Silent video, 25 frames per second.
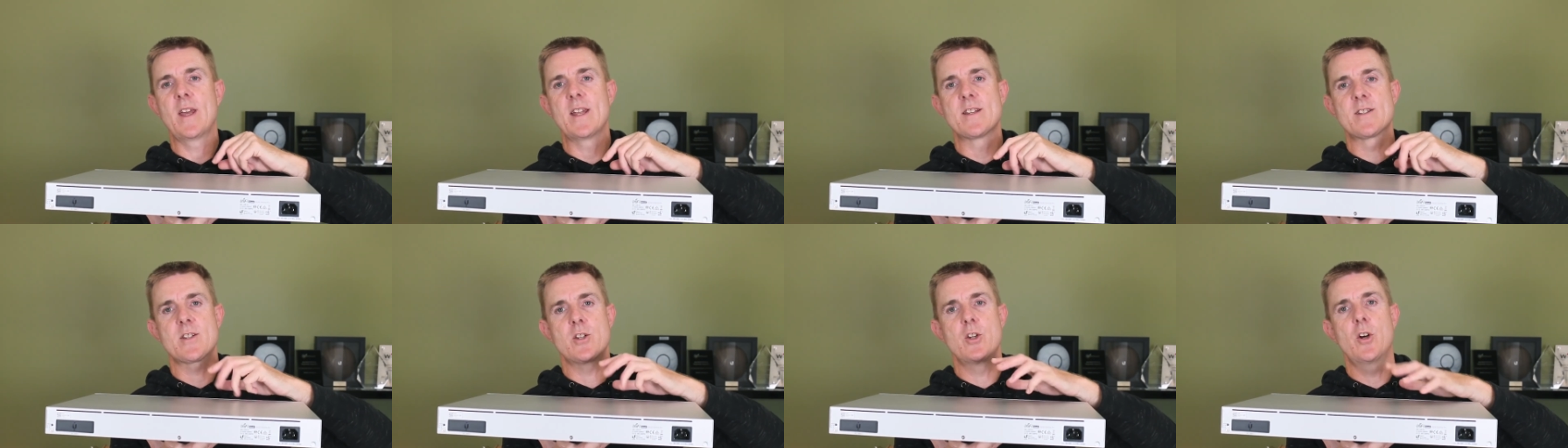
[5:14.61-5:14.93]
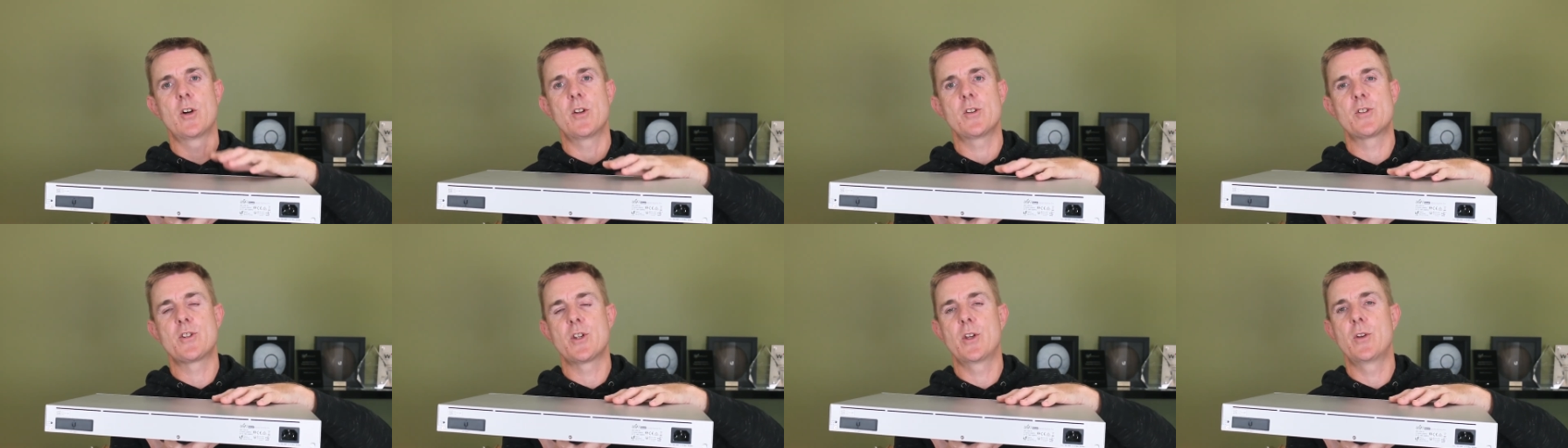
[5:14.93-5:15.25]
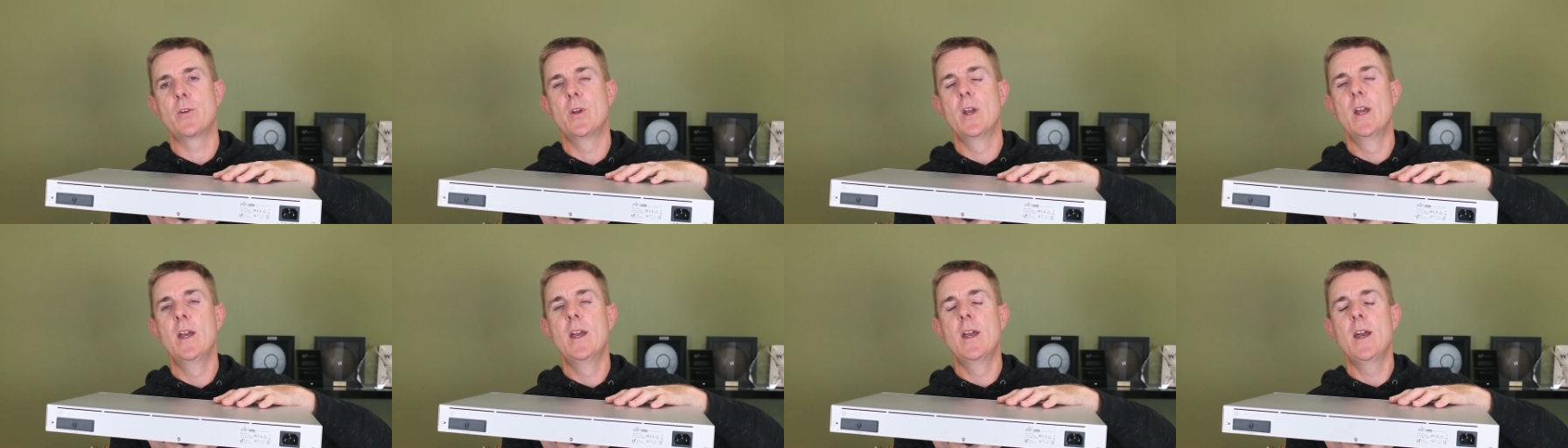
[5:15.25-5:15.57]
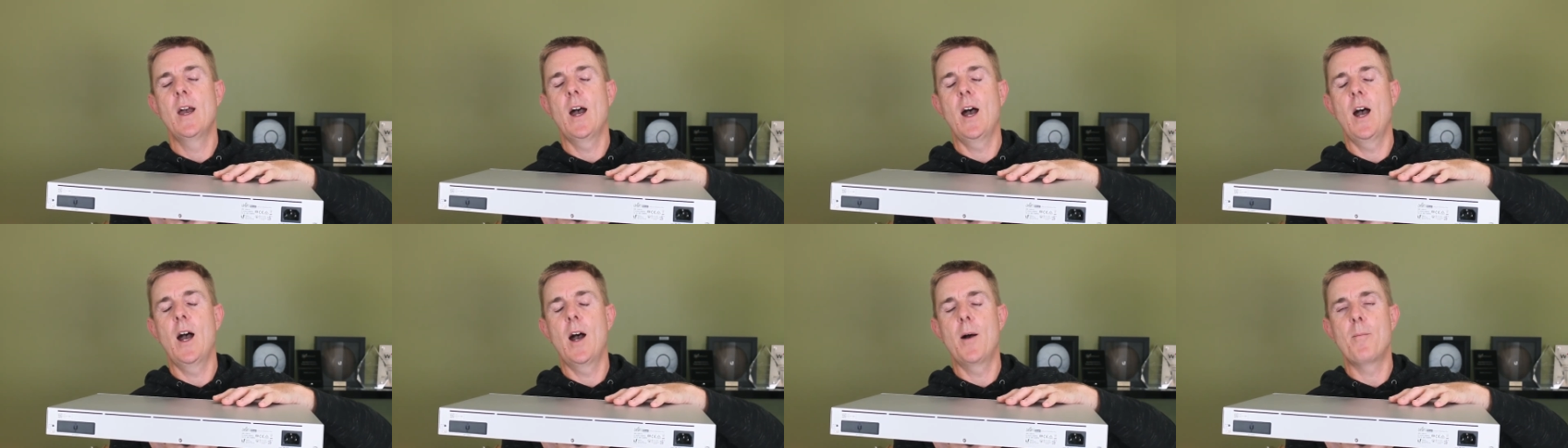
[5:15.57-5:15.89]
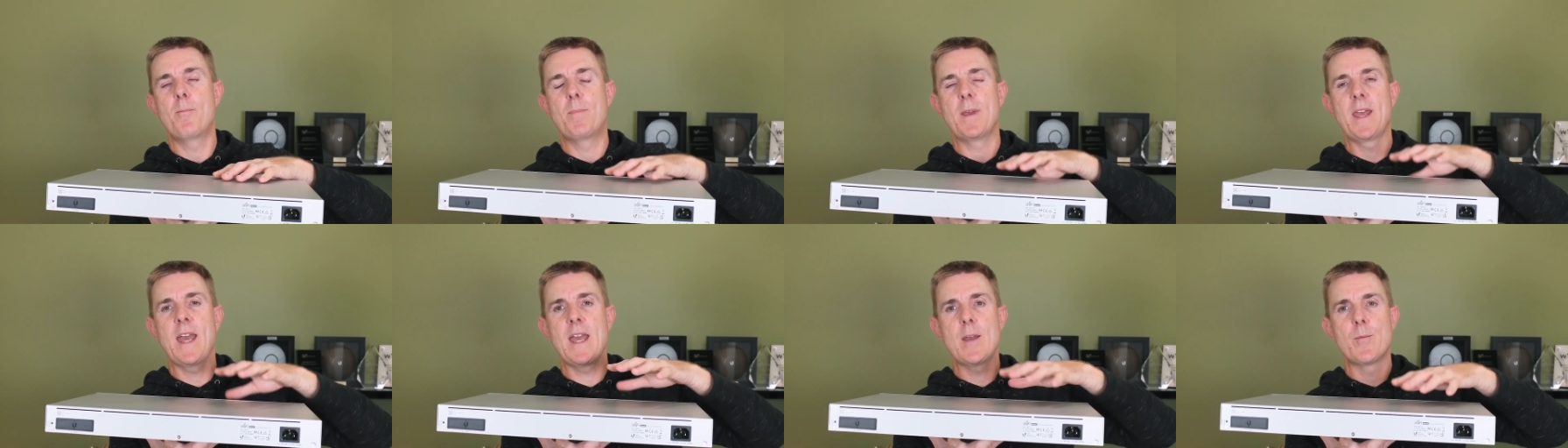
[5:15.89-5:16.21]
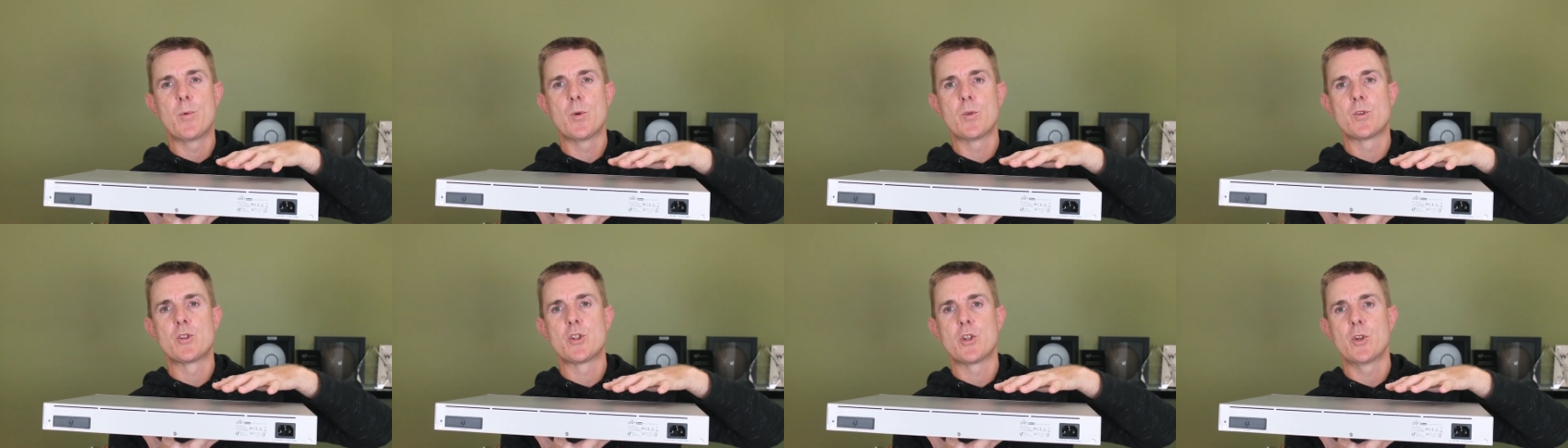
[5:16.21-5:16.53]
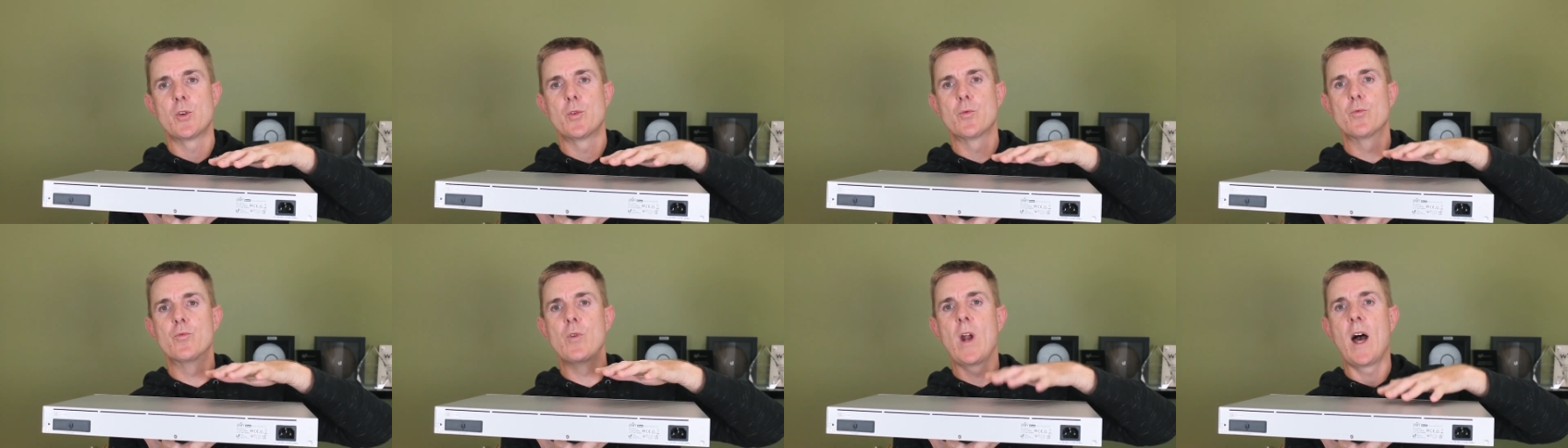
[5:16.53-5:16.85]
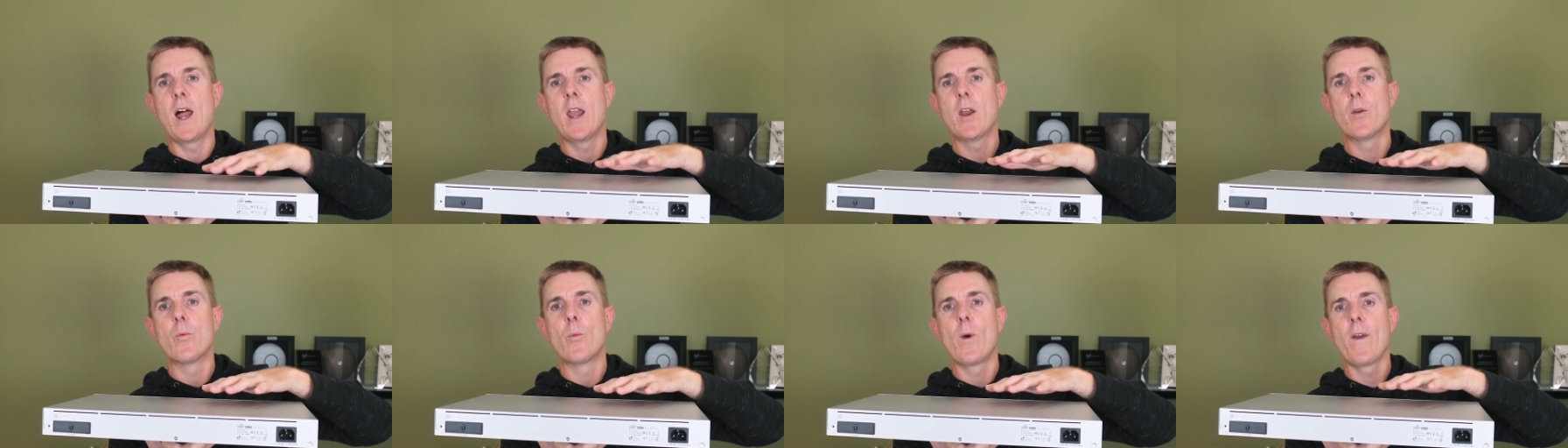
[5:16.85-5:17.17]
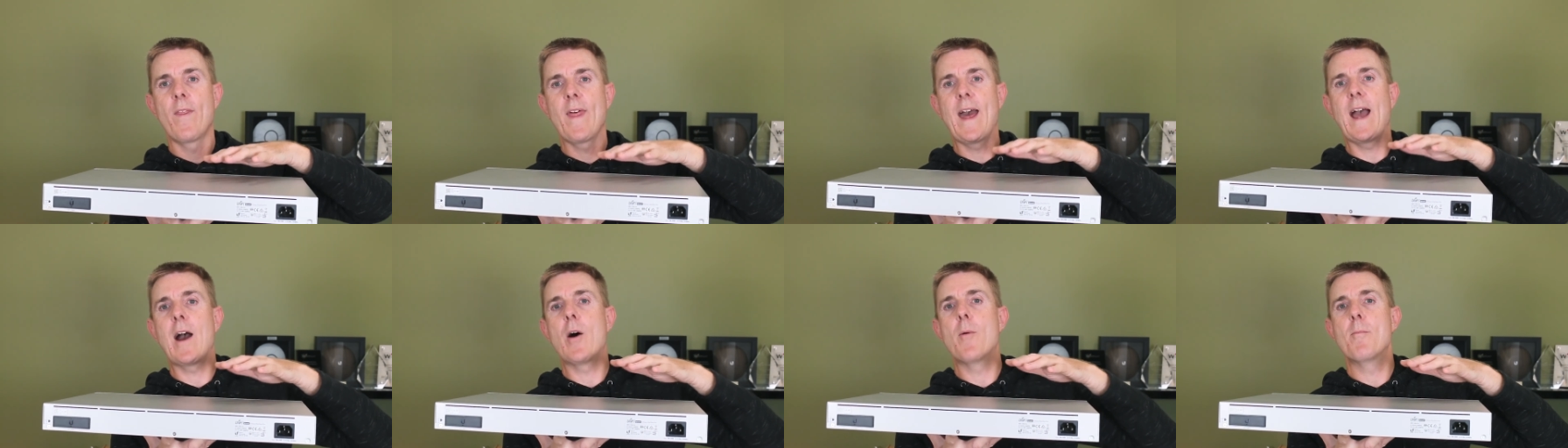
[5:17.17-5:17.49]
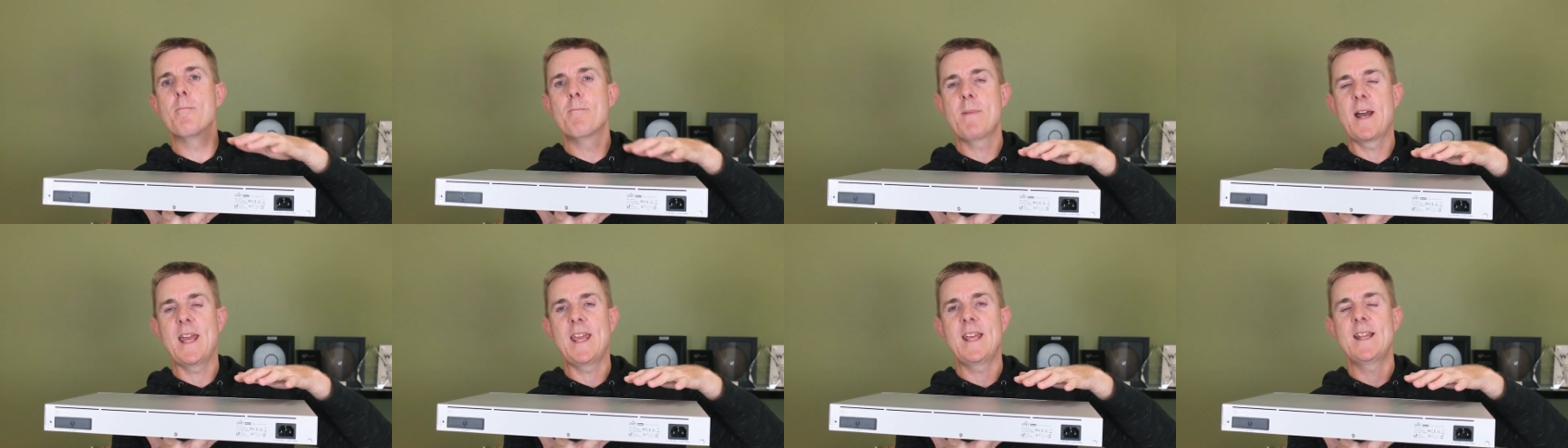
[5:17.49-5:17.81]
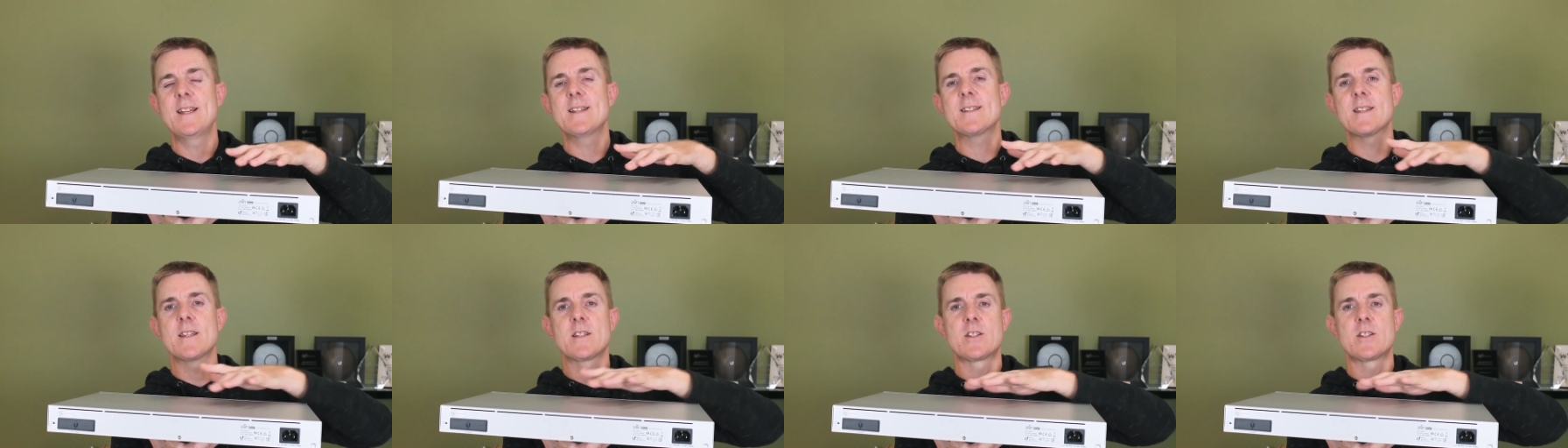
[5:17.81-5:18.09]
It's not to be able to run without mains.